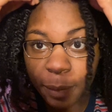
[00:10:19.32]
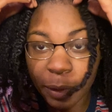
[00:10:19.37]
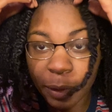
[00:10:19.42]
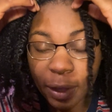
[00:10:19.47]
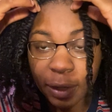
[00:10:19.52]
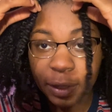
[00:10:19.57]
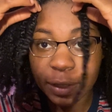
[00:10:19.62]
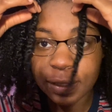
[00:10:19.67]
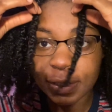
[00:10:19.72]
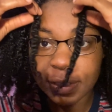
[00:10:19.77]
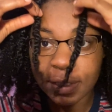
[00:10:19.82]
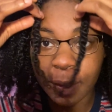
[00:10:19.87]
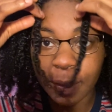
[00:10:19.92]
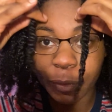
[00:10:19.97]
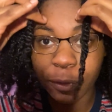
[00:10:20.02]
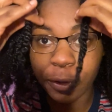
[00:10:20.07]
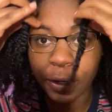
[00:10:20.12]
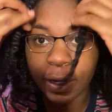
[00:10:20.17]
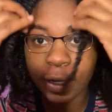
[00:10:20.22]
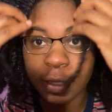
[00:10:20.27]
not going to
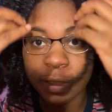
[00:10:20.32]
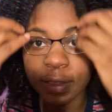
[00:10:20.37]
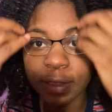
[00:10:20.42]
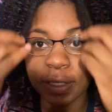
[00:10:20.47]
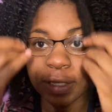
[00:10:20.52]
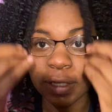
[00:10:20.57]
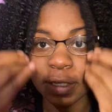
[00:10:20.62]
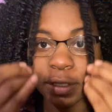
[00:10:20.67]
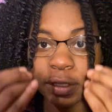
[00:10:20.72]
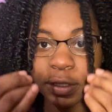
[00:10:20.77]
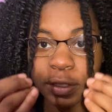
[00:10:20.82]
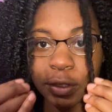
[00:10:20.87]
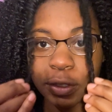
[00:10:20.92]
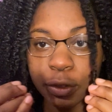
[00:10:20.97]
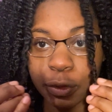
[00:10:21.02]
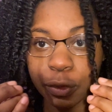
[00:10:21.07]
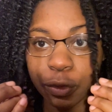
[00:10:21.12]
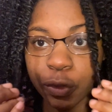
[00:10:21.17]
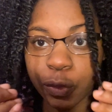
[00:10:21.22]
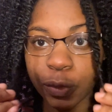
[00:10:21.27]
separate these
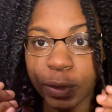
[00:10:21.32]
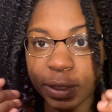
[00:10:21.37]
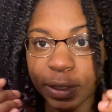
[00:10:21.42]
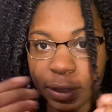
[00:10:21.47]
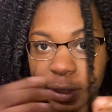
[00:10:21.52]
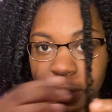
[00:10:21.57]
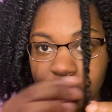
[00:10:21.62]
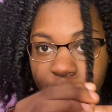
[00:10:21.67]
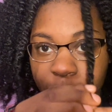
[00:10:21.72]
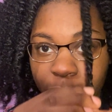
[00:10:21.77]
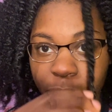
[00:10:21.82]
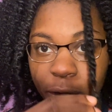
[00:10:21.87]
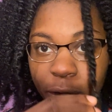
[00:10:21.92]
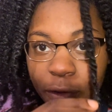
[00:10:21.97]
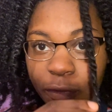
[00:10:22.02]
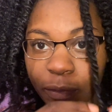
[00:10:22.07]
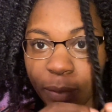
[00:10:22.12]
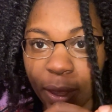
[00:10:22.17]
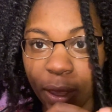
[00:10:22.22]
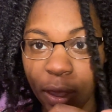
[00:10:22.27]
two twists in the front of
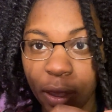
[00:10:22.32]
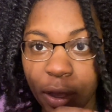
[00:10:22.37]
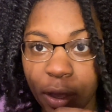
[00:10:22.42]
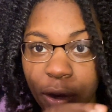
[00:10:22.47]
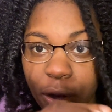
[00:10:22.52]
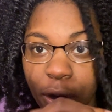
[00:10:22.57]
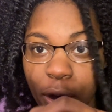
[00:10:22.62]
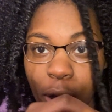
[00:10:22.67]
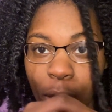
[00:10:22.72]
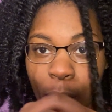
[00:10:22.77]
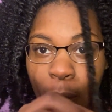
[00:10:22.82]
my hair